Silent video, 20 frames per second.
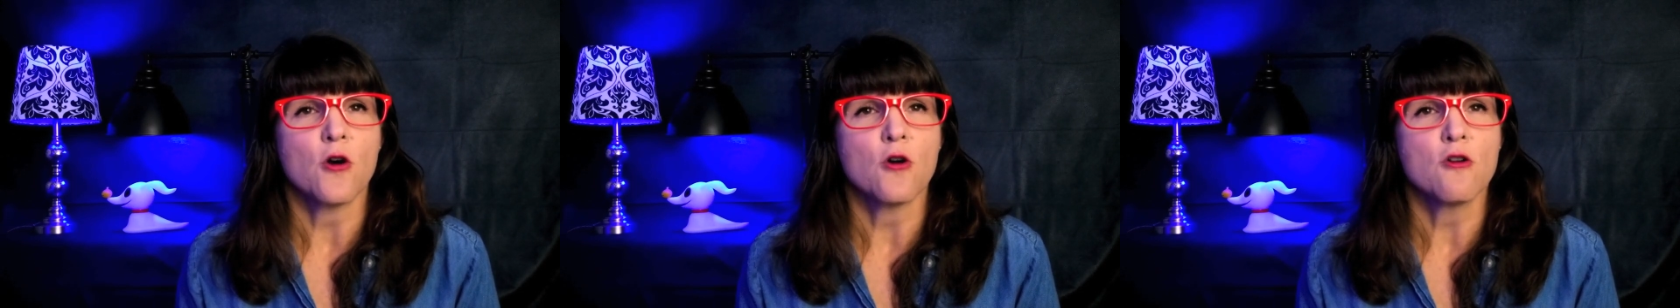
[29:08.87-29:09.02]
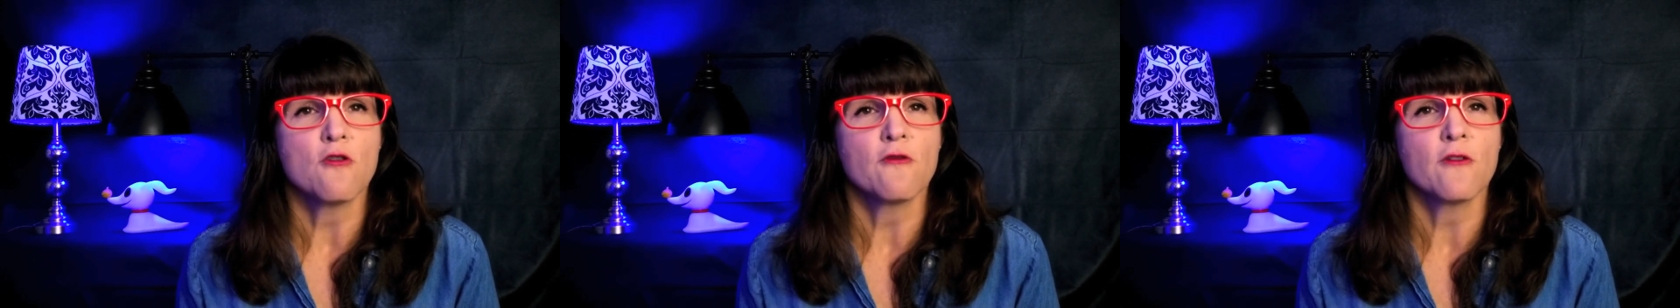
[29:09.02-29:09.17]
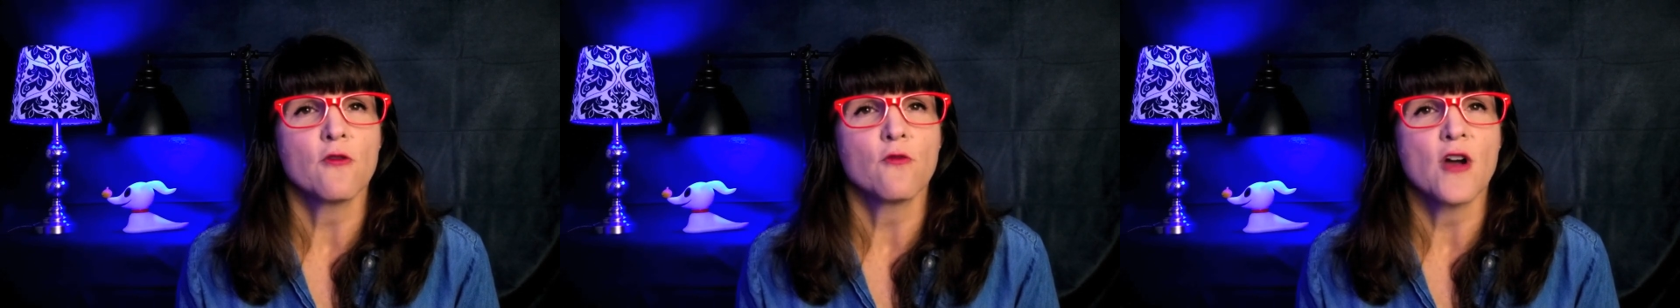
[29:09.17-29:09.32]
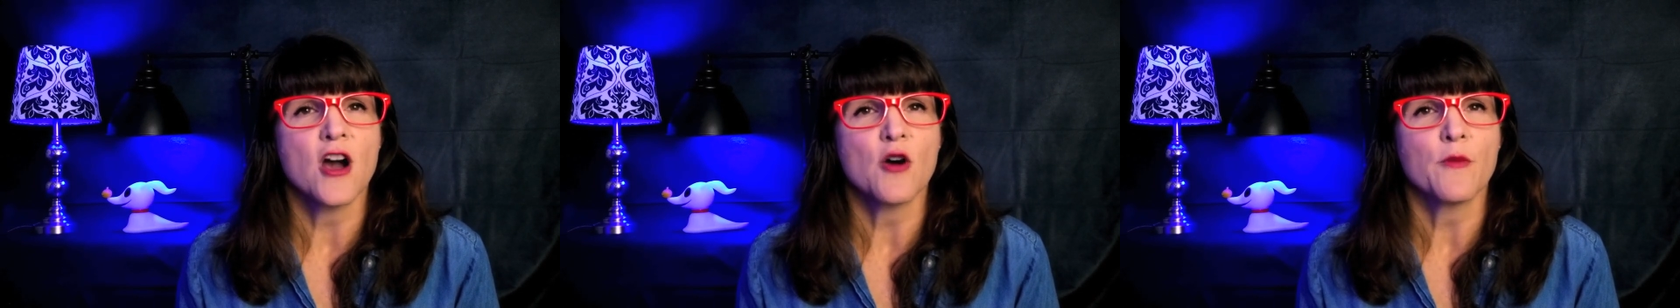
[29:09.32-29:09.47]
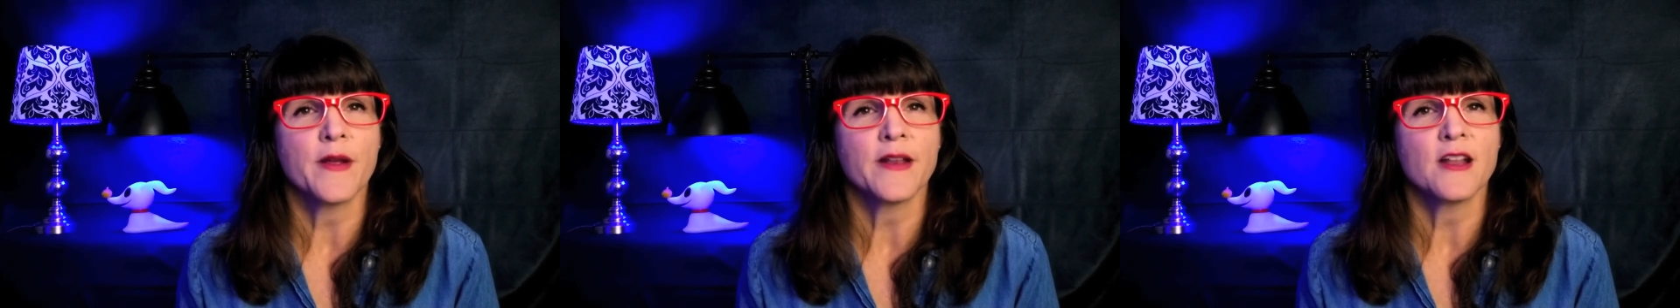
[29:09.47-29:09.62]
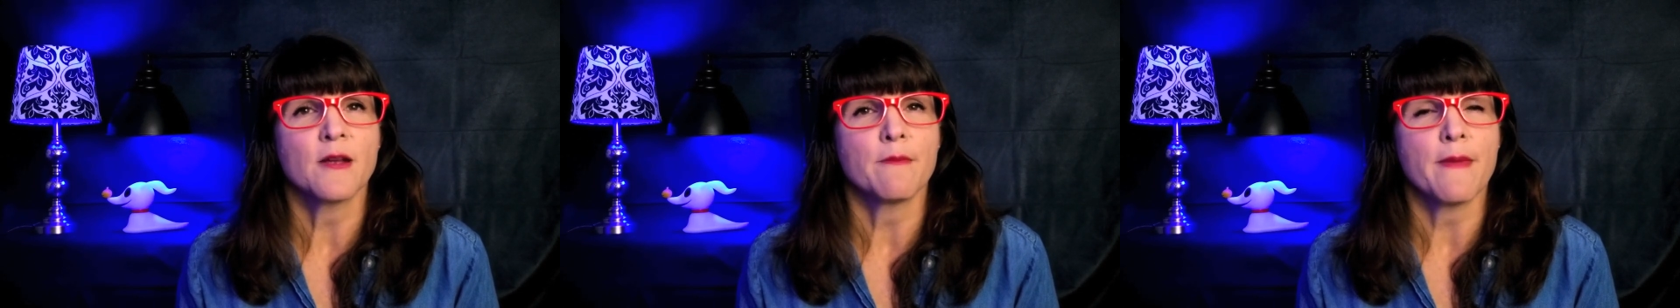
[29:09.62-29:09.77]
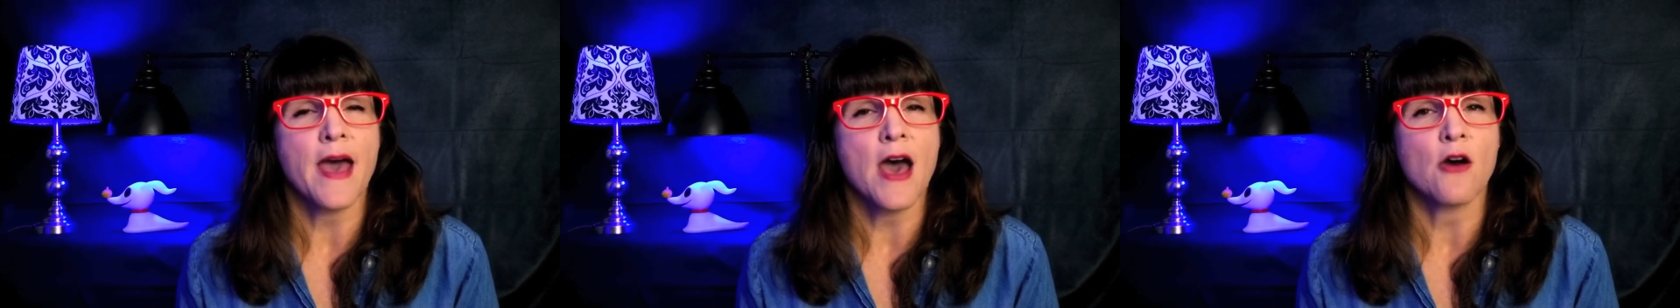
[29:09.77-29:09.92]
overwhelming
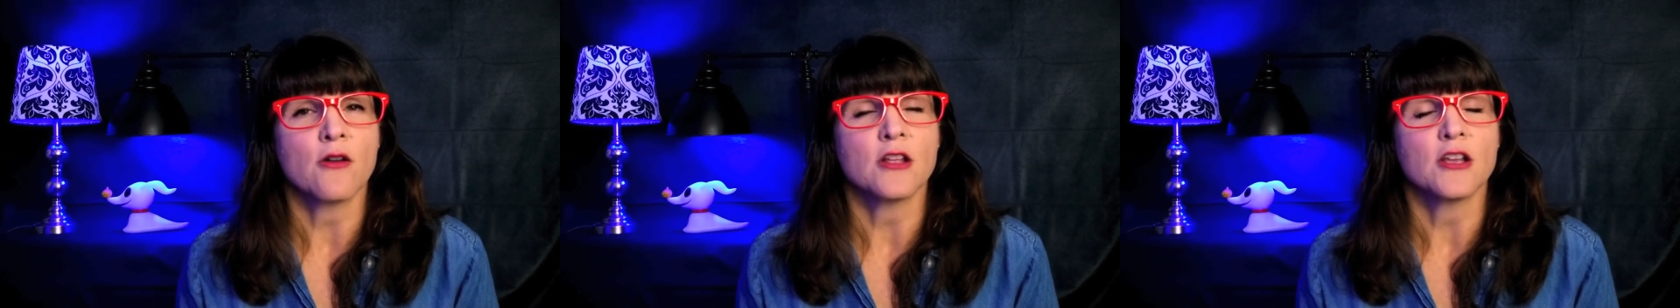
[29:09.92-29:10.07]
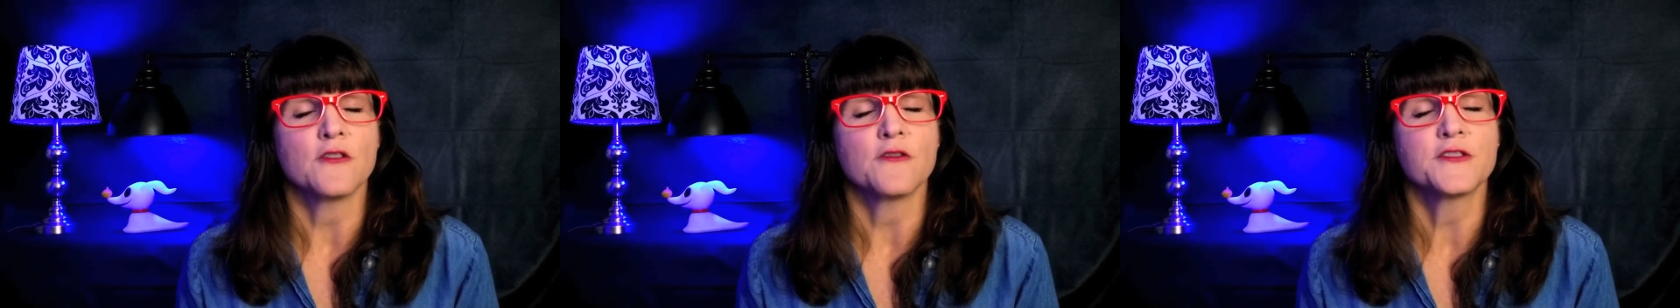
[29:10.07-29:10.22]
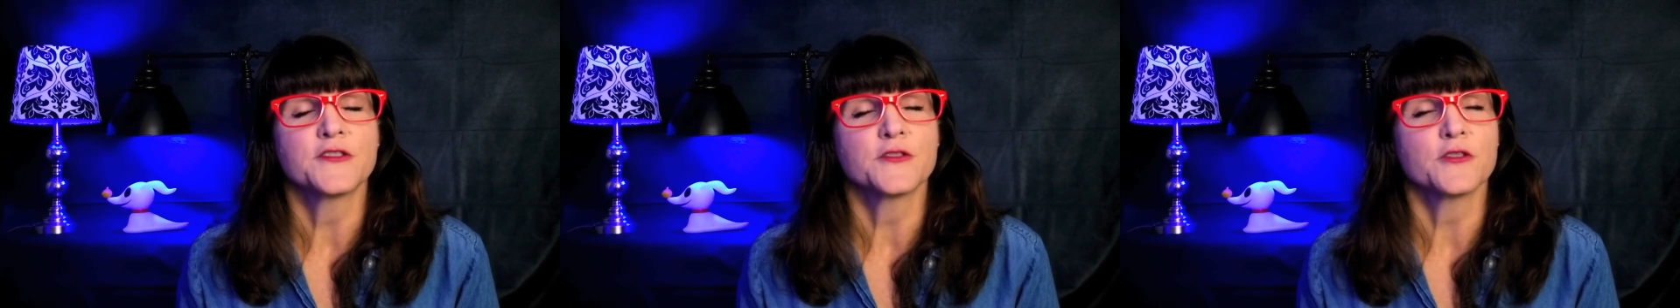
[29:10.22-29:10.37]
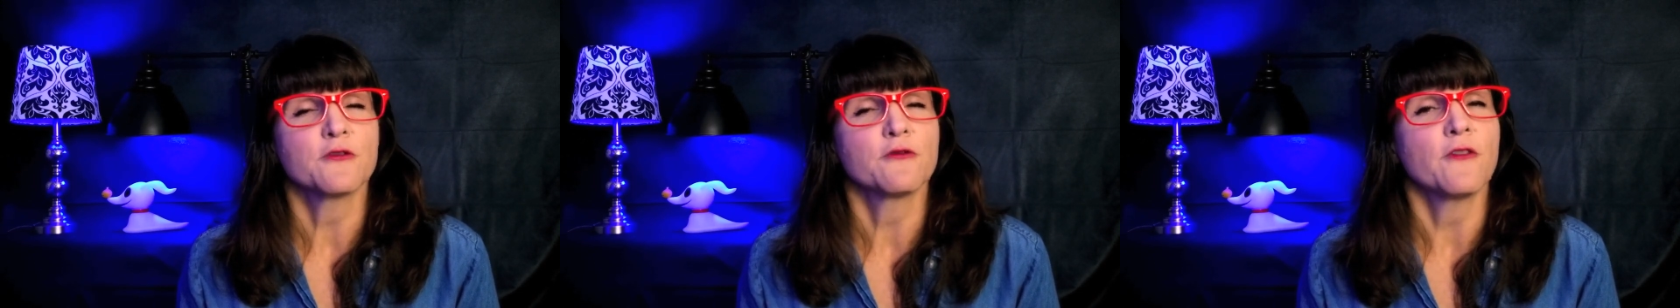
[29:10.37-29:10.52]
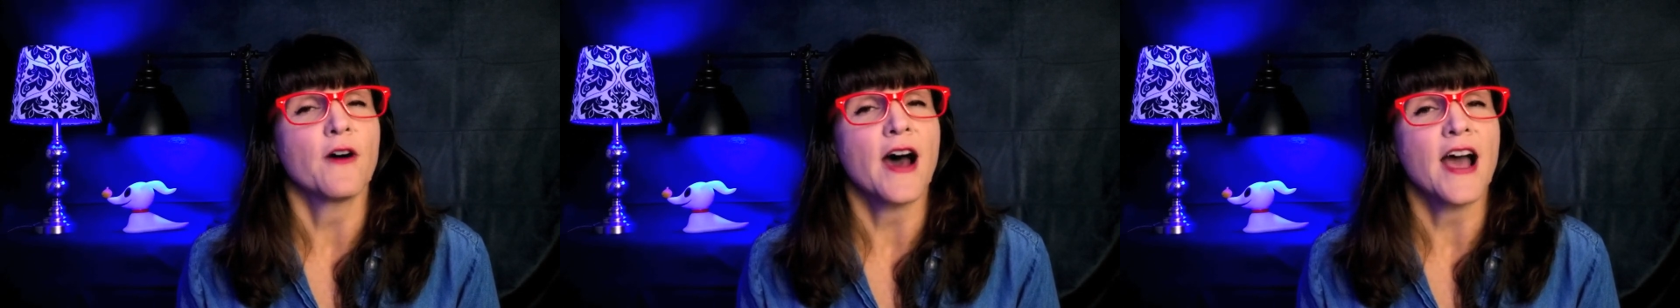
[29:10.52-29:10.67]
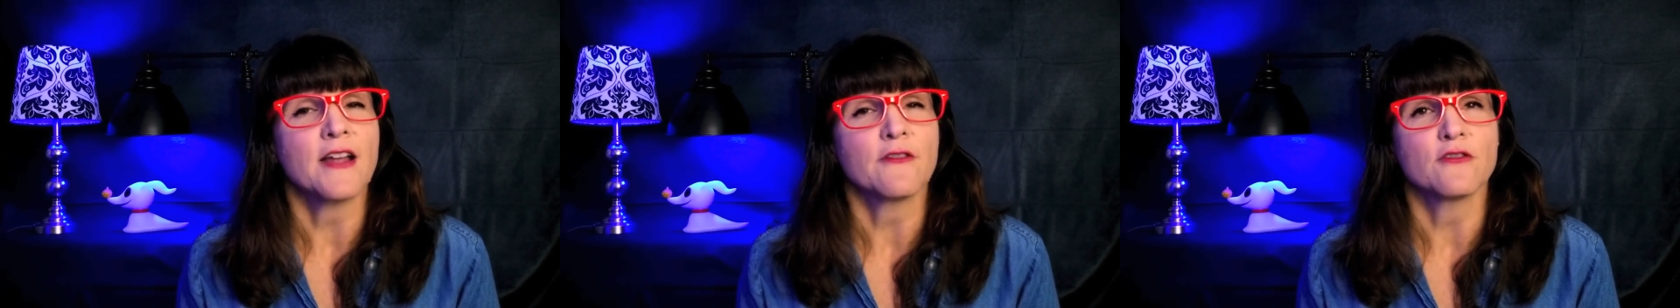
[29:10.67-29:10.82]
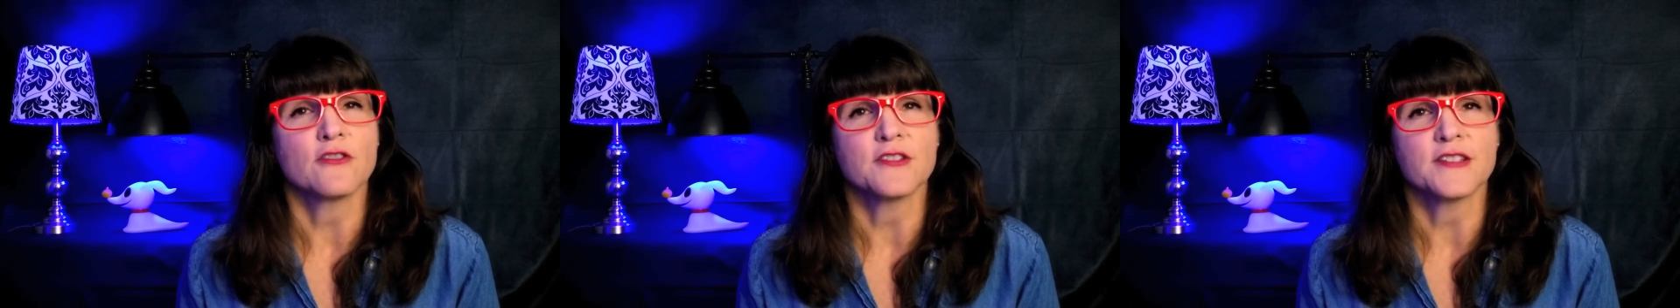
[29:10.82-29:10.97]
amount of
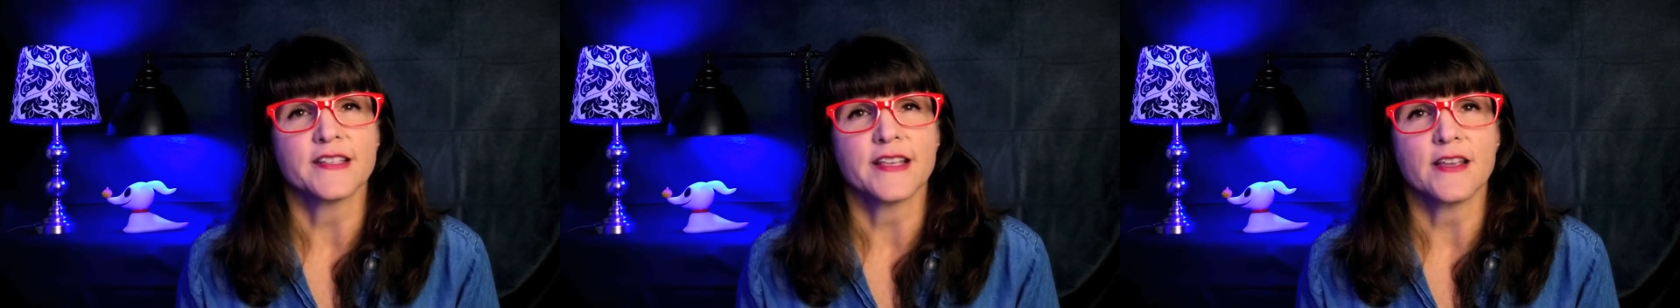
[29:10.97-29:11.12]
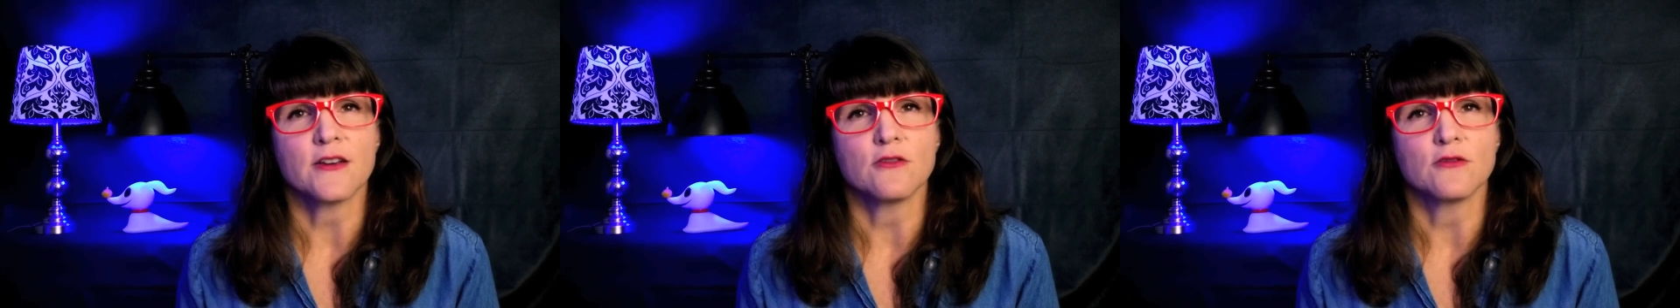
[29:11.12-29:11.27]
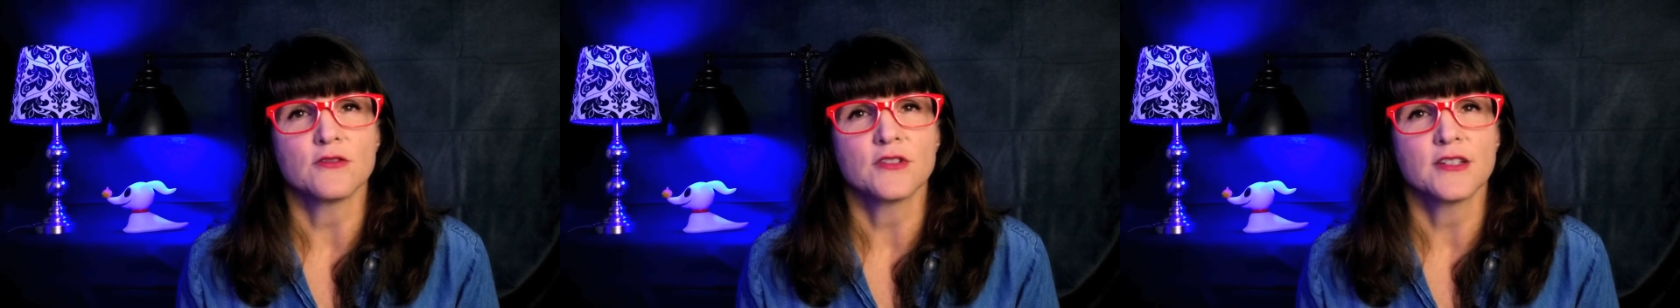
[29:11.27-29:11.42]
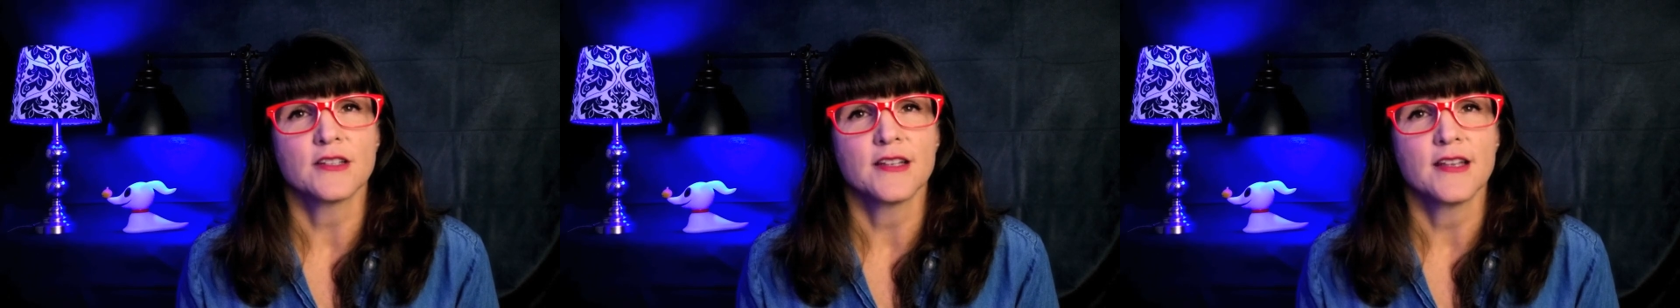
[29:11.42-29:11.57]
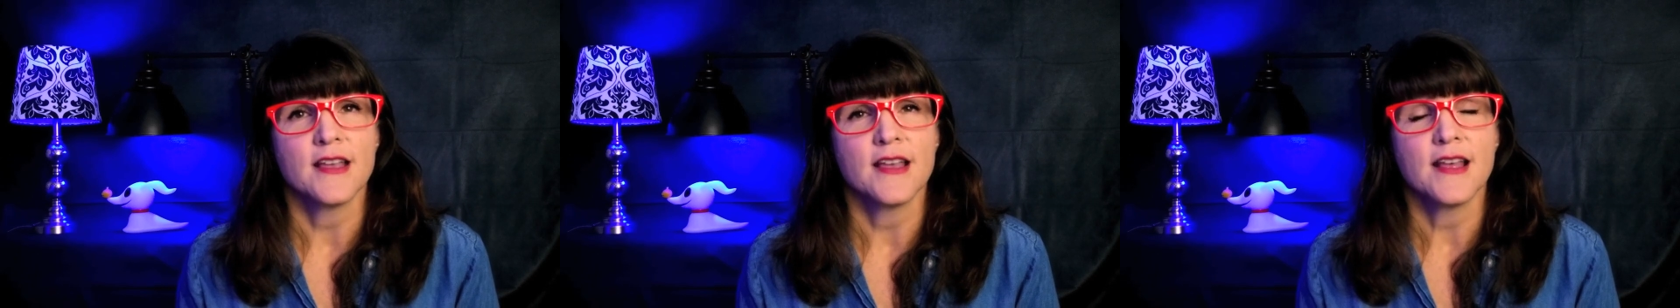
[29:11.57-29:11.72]
survivor's guilt,